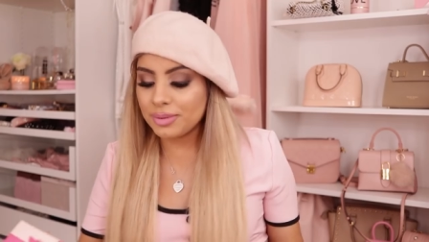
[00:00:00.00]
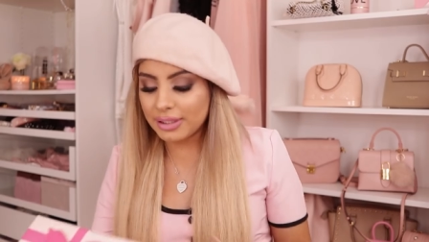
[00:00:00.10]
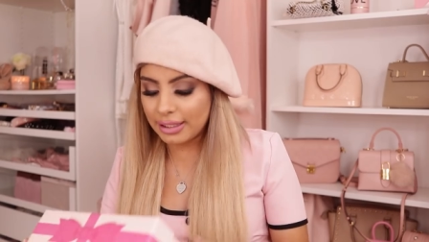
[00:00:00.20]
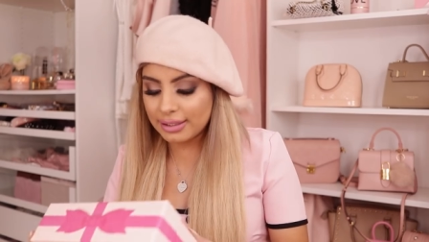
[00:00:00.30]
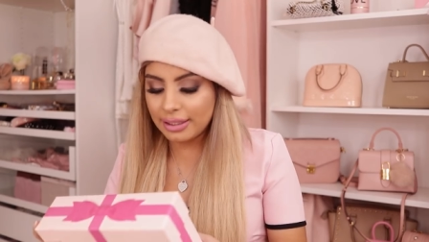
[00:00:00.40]

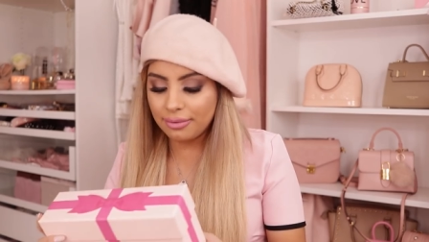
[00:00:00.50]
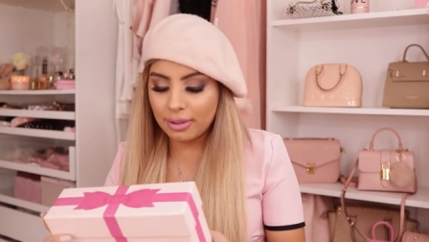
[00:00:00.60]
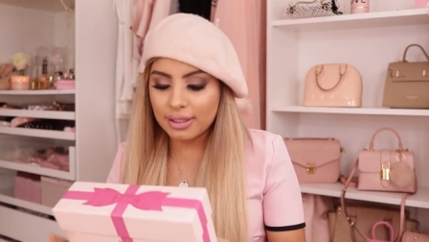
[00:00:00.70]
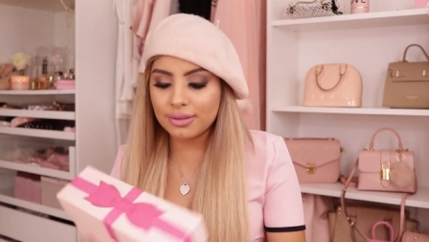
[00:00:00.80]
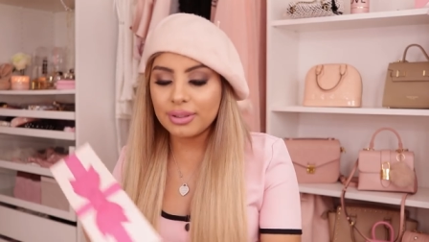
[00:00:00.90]
obsessed I
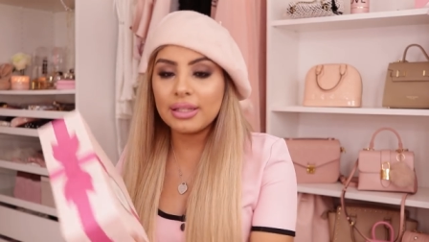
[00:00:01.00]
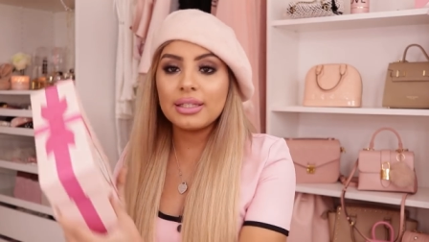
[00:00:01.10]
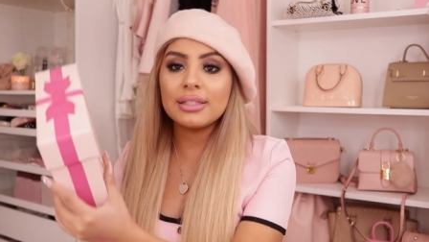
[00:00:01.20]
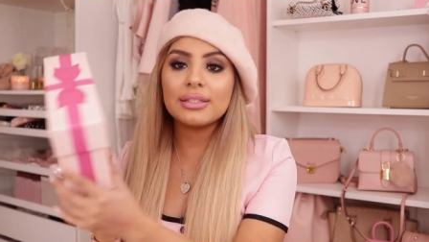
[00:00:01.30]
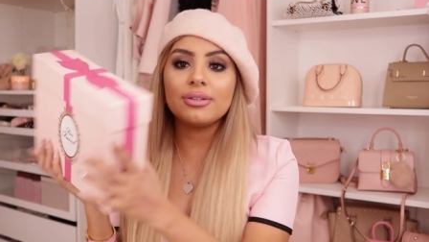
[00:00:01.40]
was with
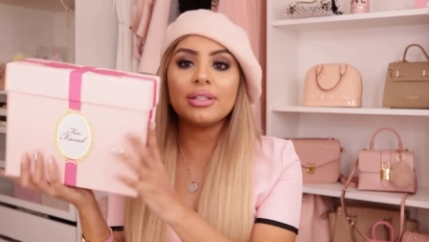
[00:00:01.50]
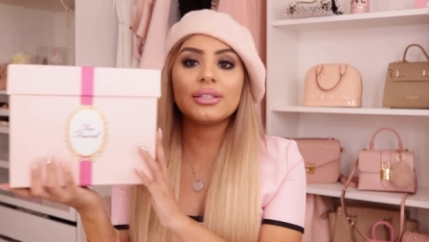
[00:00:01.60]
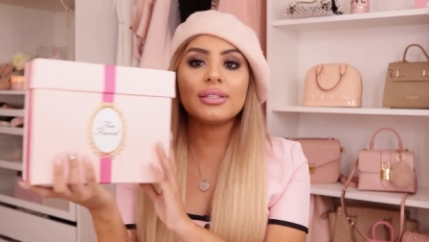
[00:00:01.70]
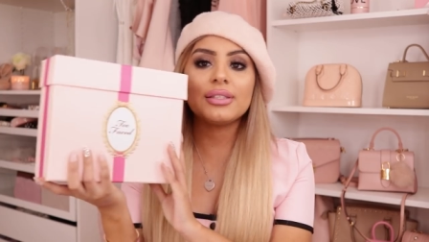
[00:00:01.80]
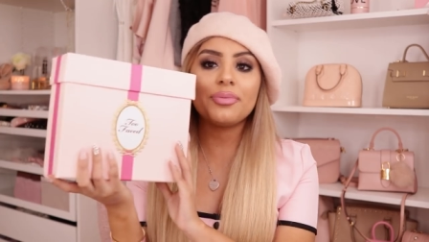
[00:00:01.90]
this so
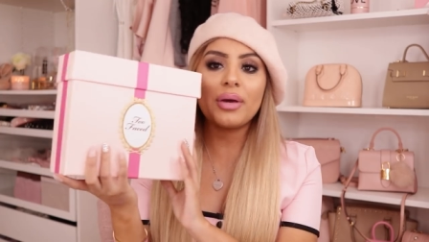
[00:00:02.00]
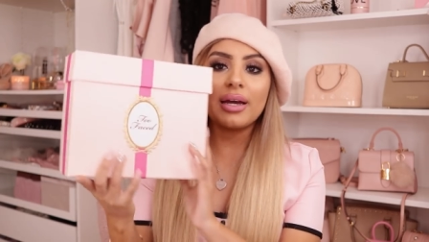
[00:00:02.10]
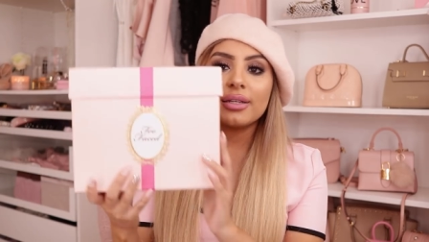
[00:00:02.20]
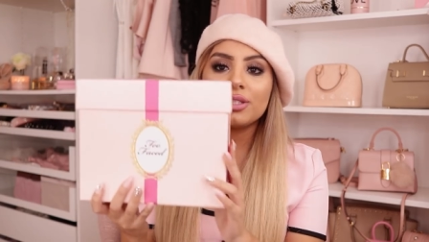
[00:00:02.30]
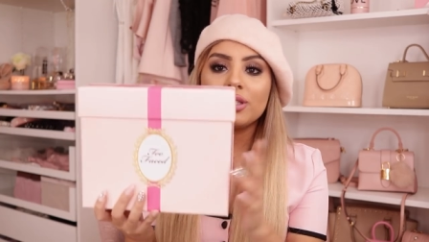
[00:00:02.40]
this is the
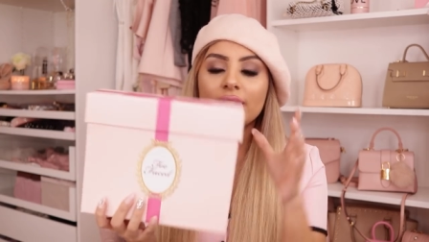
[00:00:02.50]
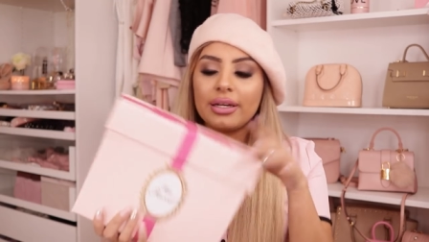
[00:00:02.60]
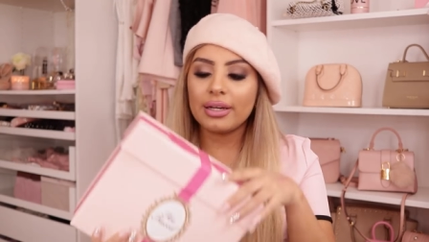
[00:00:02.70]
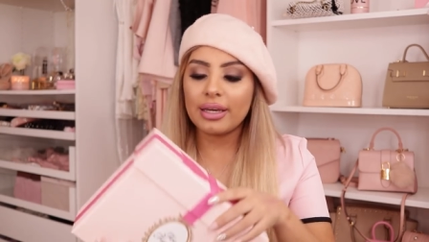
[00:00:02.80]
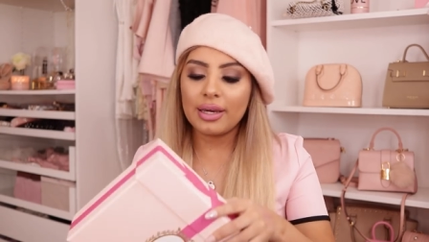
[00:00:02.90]
packaging that
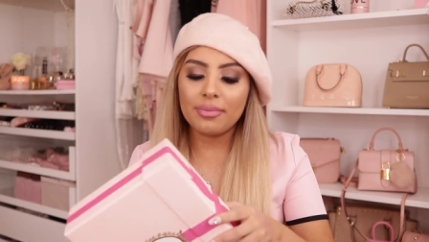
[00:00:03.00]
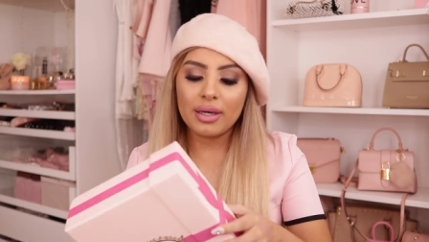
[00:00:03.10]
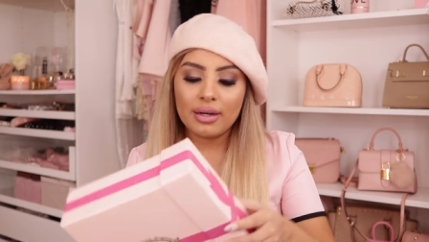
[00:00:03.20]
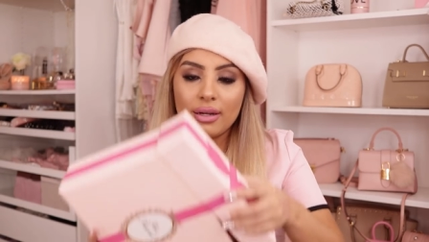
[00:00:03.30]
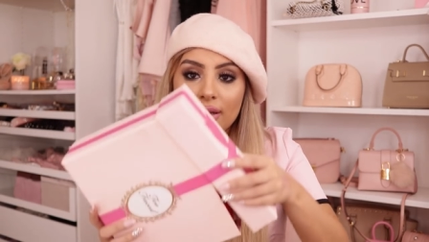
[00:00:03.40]
it came
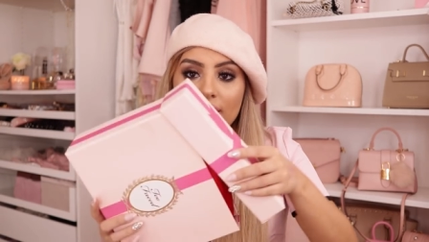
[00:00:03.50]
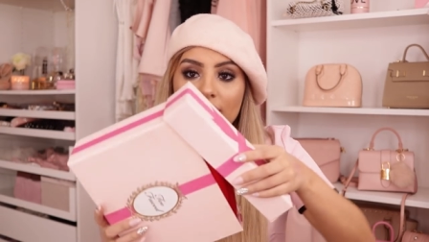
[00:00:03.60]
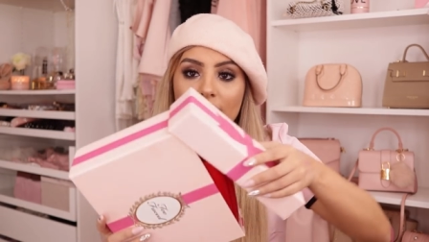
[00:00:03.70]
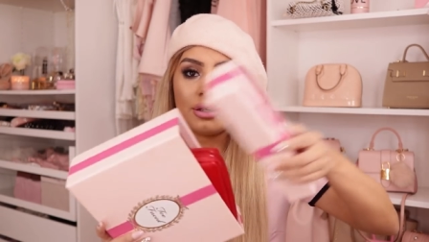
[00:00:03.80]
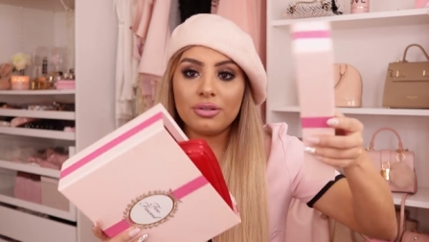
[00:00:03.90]
in
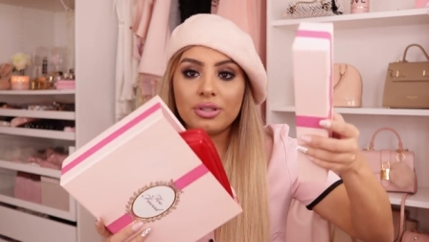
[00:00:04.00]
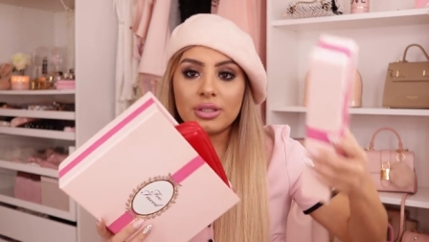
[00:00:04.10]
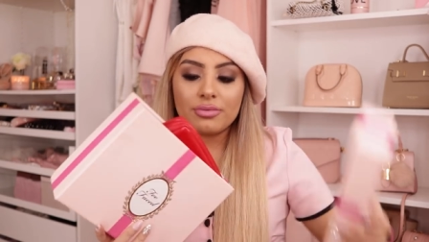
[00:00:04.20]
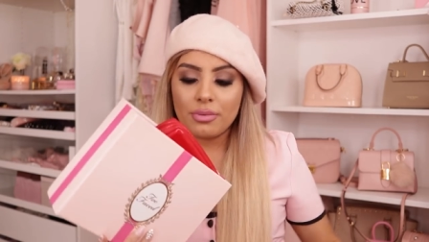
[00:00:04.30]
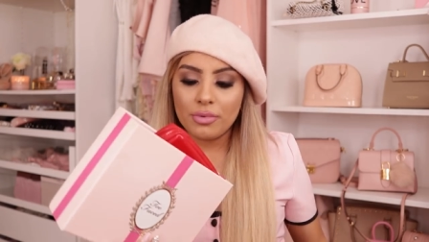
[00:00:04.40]
and you
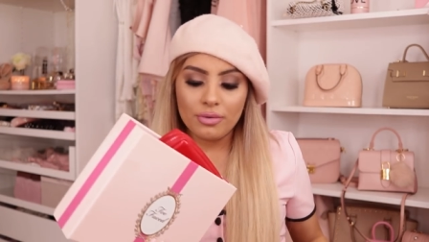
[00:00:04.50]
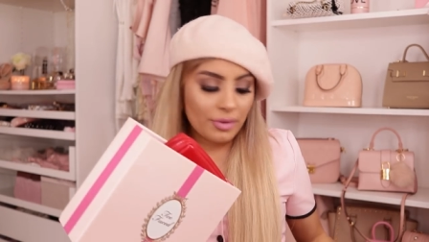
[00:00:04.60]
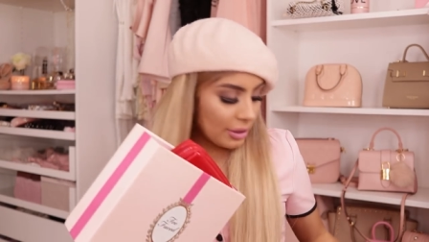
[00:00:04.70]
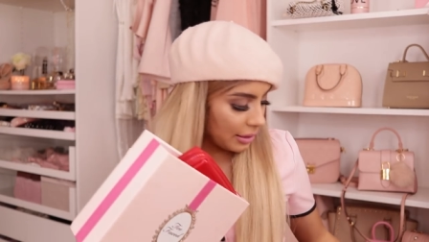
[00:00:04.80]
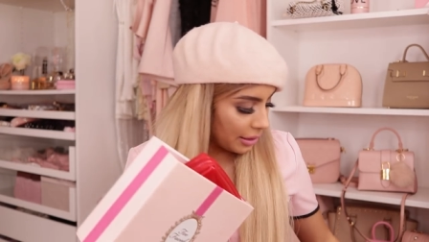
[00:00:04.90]
just remove
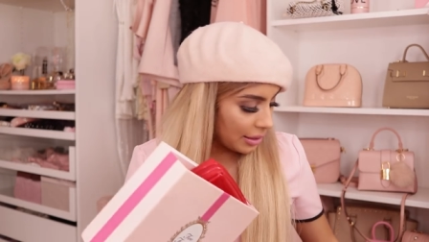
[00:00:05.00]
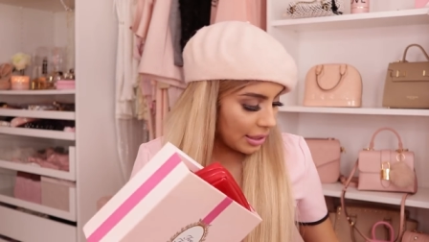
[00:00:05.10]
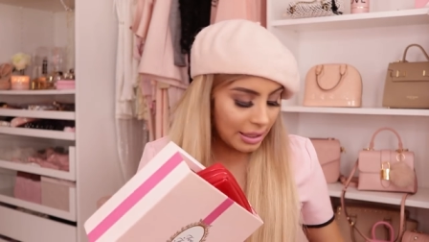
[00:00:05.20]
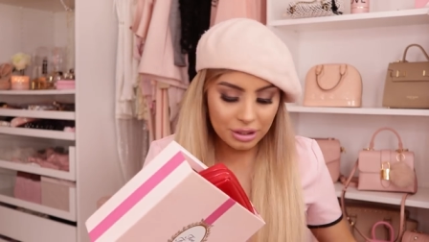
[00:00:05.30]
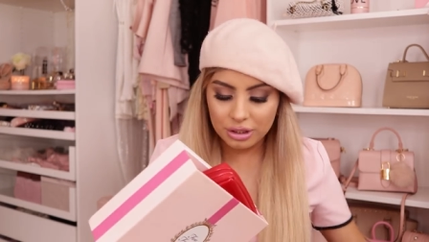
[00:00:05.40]
the lid
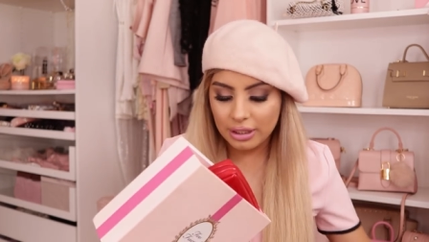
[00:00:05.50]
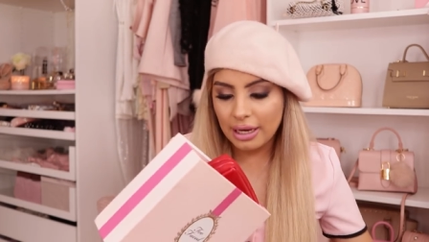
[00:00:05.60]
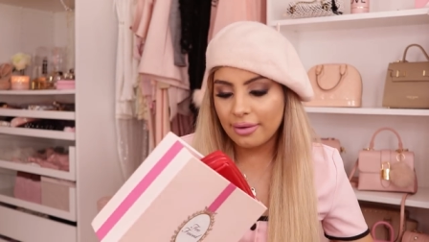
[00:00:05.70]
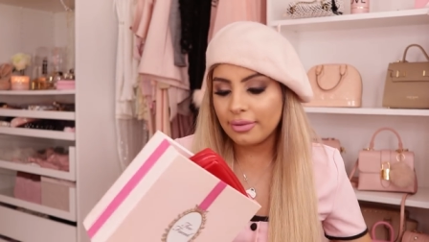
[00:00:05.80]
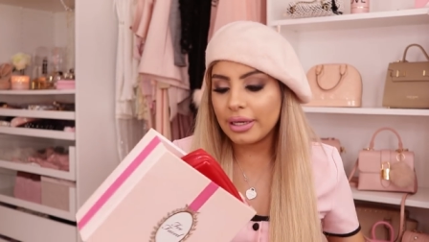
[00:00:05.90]
I actually
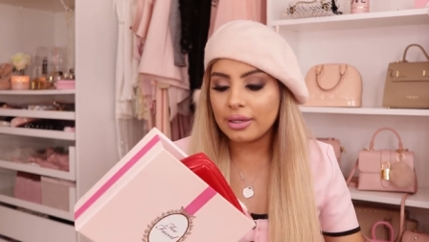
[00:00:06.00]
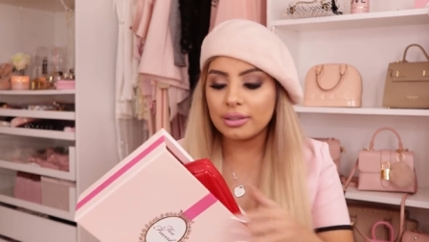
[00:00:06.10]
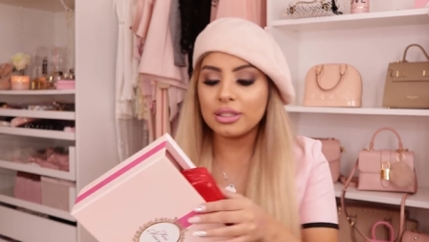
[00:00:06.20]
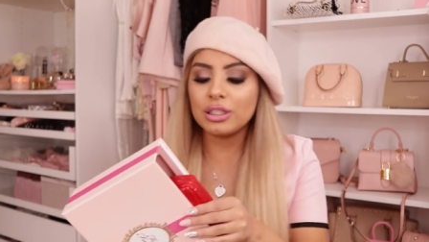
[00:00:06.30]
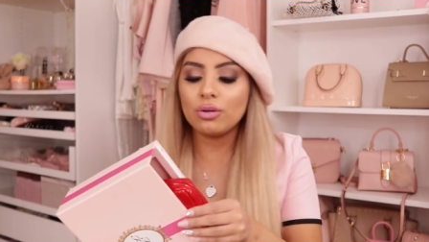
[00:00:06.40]
have like
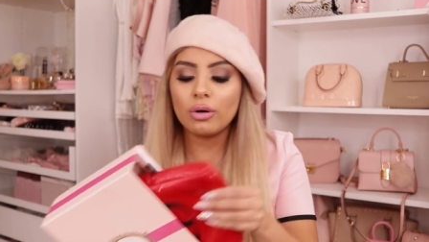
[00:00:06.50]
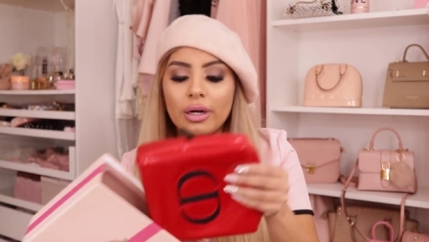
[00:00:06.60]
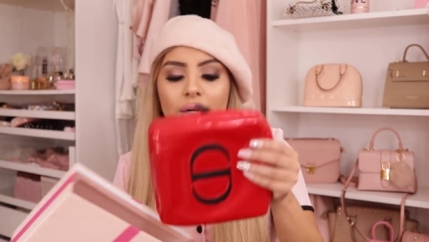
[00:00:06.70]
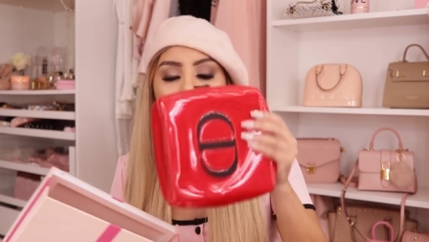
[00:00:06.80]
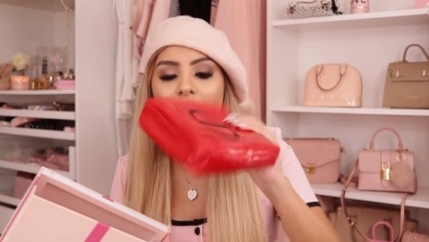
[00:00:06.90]
a
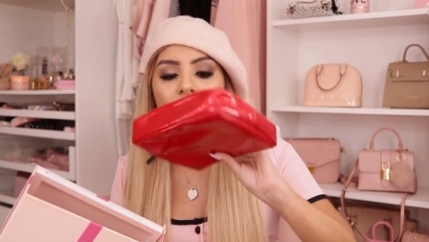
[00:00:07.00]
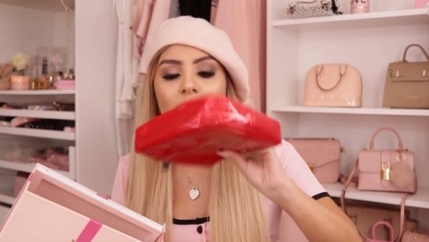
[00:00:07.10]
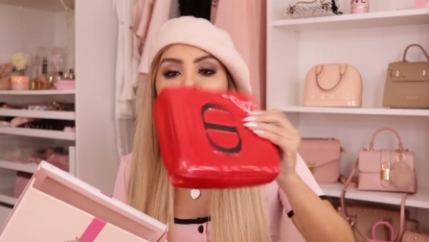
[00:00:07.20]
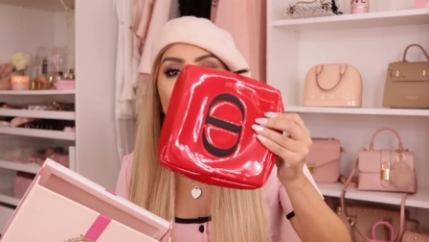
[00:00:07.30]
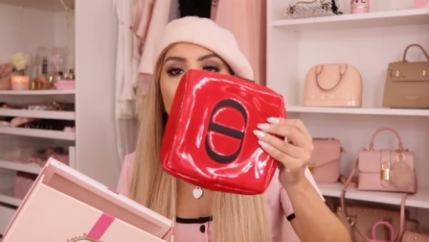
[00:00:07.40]
Dior
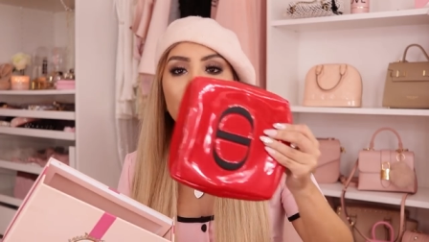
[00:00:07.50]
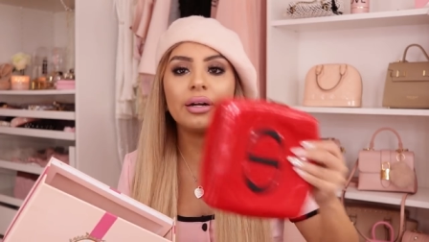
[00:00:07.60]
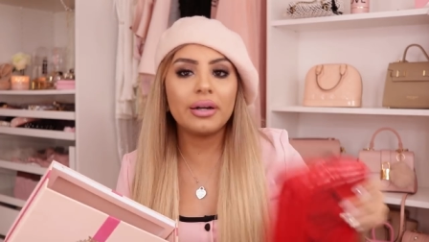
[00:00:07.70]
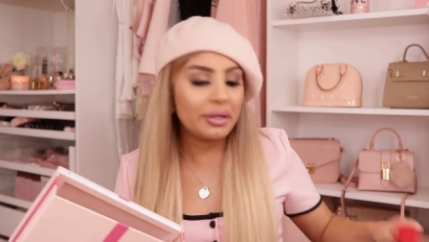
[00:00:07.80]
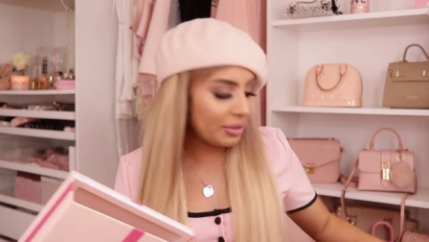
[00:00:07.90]
makeup bag in
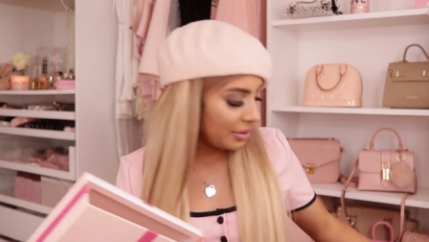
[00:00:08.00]
there